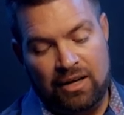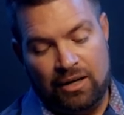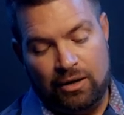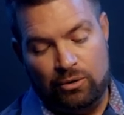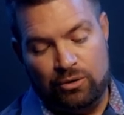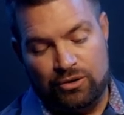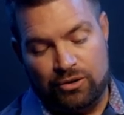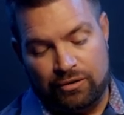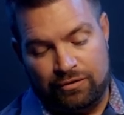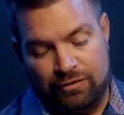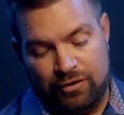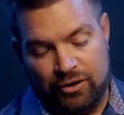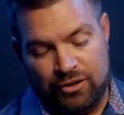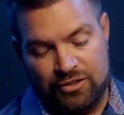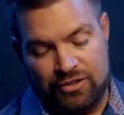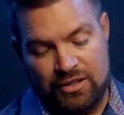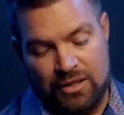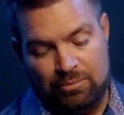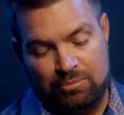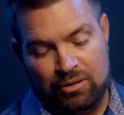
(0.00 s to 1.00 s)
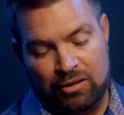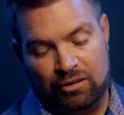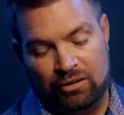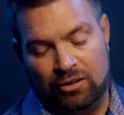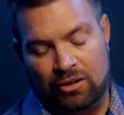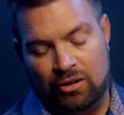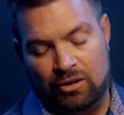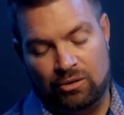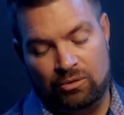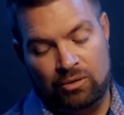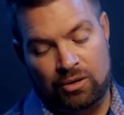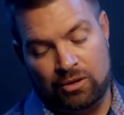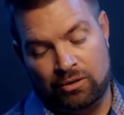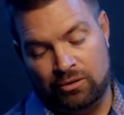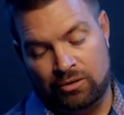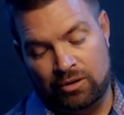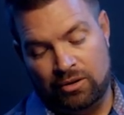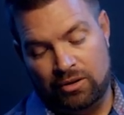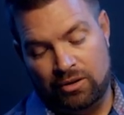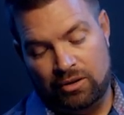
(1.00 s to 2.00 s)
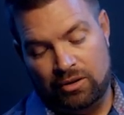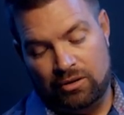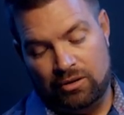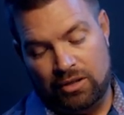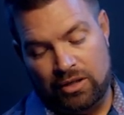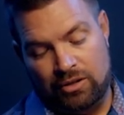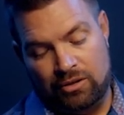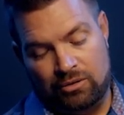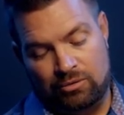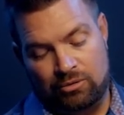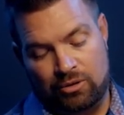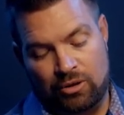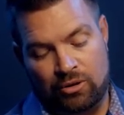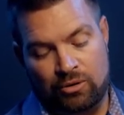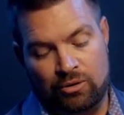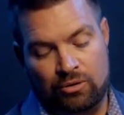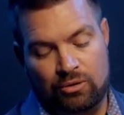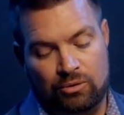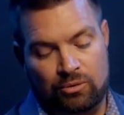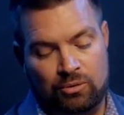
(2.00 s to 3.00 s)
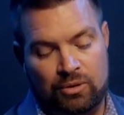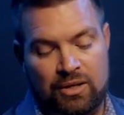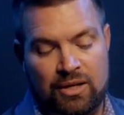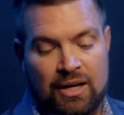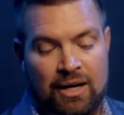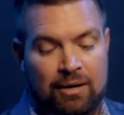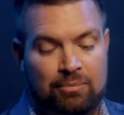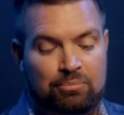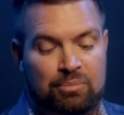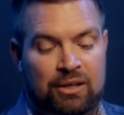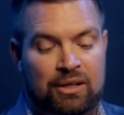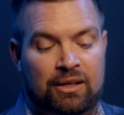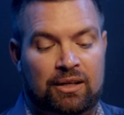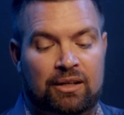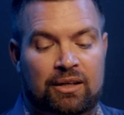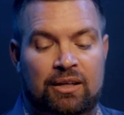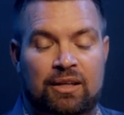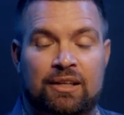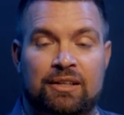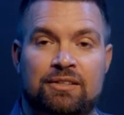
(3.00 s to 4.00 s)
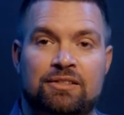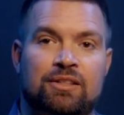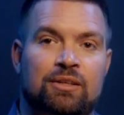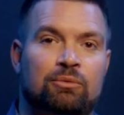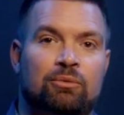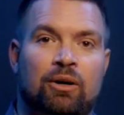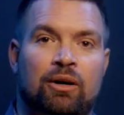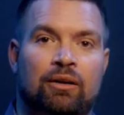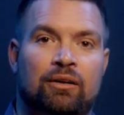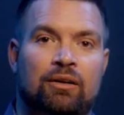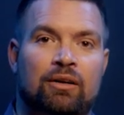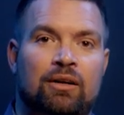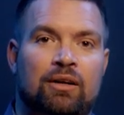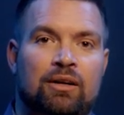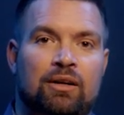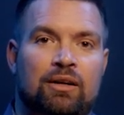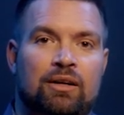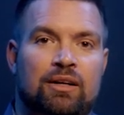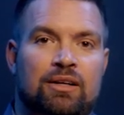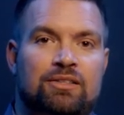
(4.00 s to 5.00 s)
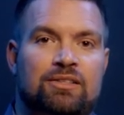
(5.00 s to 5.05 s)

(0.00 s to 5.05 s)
It was a first step on a long road, and the road would not be an easy one.